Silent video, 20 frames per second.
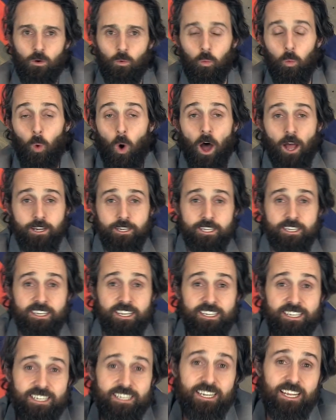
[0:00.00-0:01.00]
wants
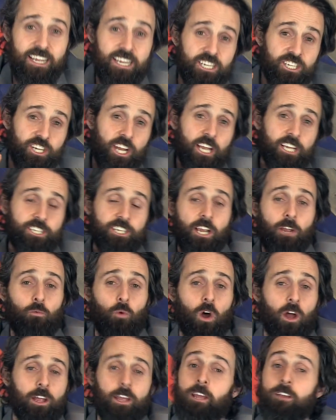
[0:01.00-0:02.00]
to see JJ
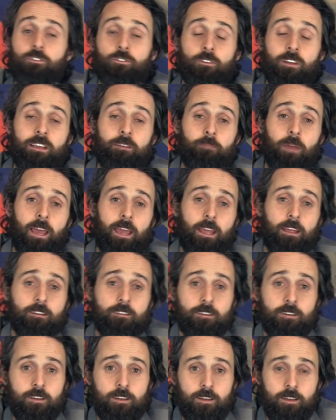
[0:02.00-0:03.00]
Watt in Green Bay.
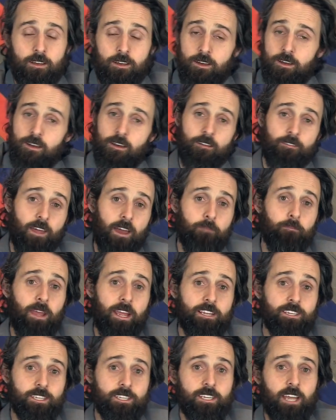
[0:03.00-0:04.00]
Uh, that
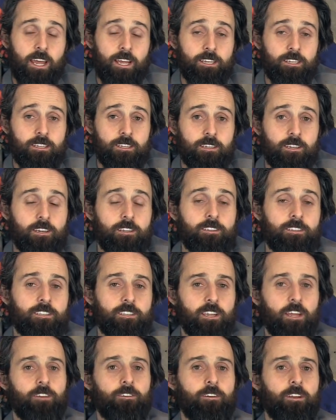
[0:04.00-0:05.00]
makes sense
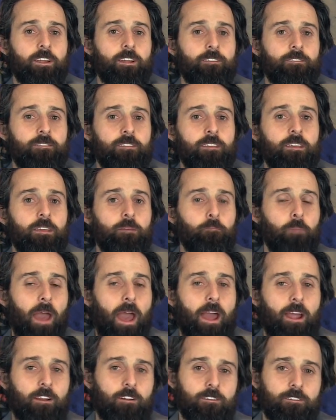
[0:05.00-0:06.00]
considering the
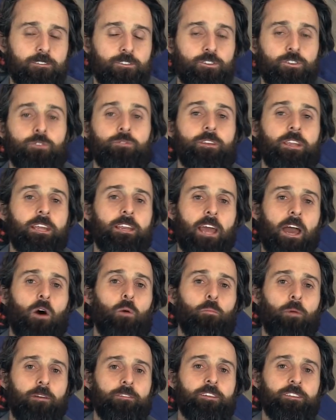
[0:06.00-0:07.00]
Packers do need
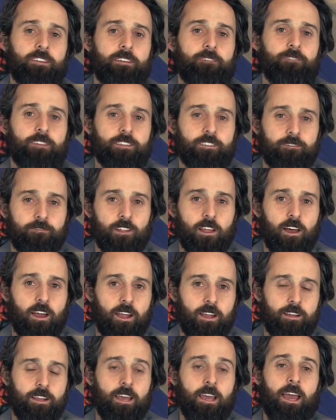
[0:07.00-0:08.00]
help on the defensive
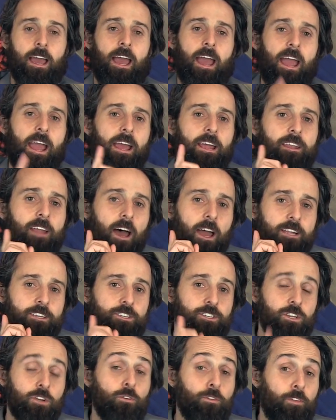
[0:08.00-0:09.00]
line. And I
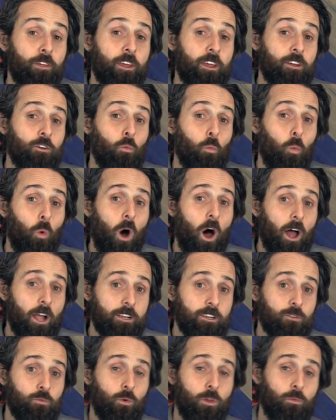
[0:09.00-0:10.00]
do think
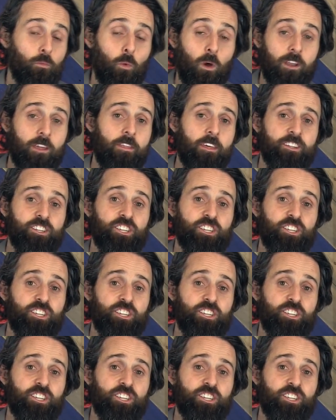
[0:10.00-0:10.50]
Watt, with one of the